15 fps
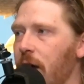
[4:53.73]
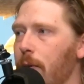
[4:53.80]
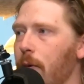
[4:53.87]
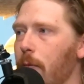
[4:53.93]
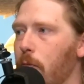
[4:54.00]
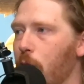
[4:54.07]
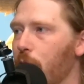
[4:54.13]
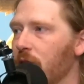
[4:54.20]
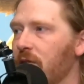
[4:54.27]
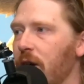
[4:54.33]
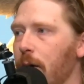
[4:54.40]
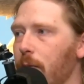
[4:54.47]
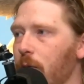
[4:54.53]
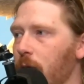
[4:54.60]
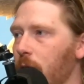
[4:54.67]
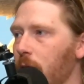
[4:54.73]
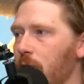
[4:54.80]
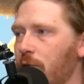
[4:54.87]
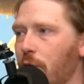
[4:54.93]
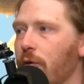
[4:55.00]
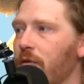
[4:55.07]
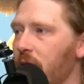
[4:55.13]
table, pool table,
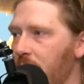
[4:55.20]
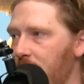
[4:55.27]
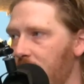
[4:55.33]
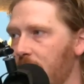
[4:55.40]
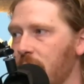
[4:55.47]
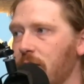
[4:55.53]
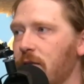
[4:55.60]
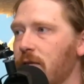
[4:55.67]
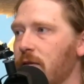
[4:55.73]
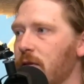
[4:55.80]
trophy case,